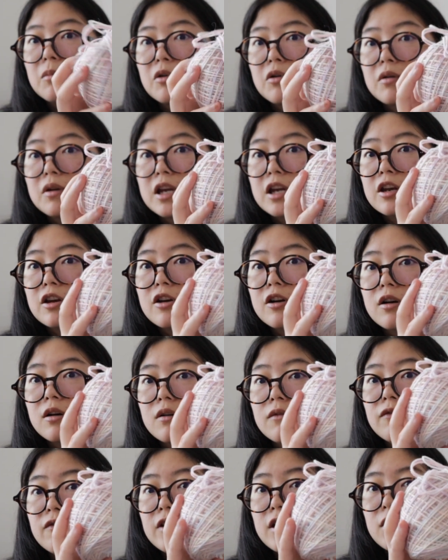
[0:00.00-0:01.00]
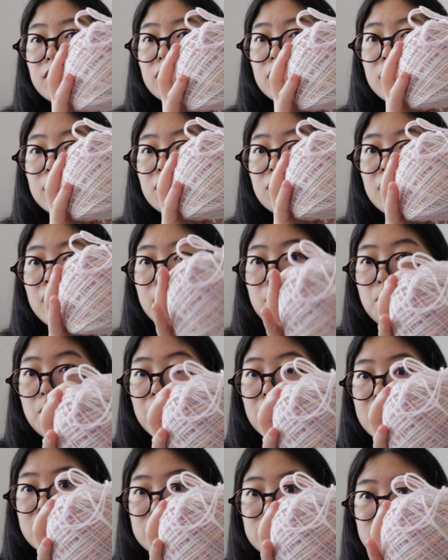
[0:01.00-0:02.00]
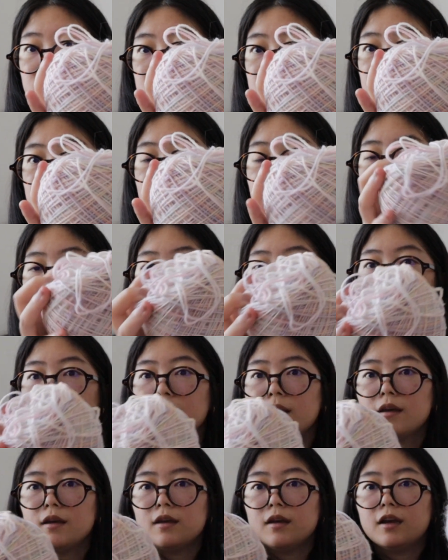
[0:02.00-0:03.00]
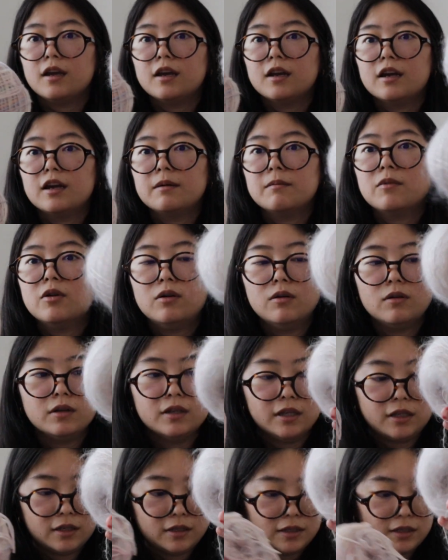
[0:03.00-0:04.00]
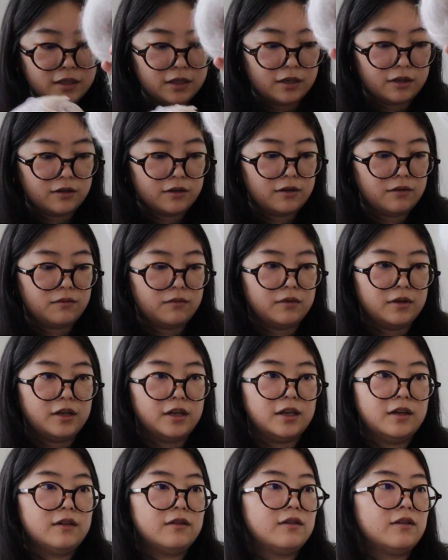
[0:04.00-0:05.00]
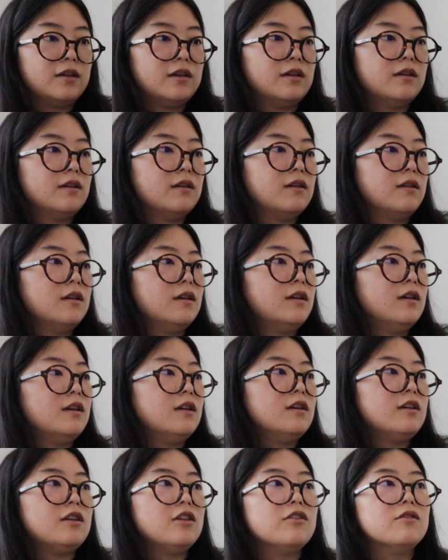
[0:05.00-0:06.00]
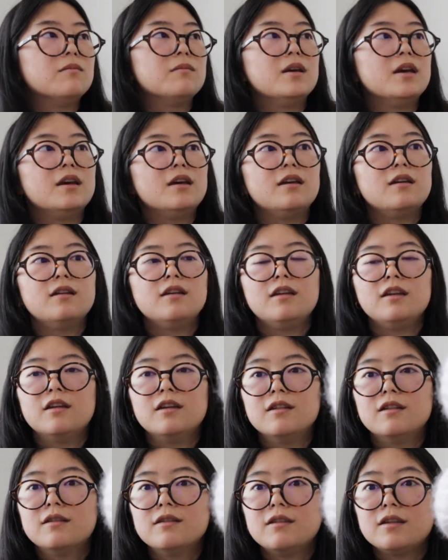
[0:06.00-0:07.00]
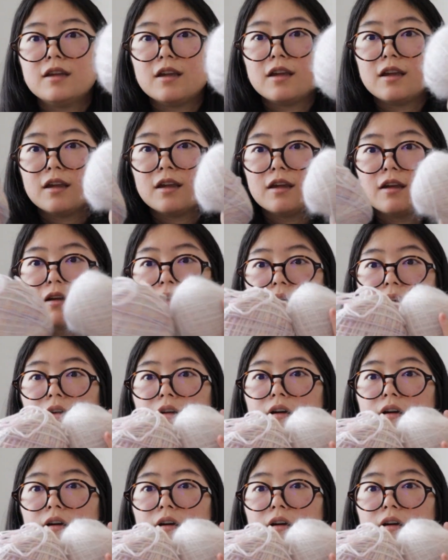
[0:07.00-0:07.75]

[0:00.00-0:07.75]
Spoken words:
Merino fingering weight base, and I'm holding it together with Yume in the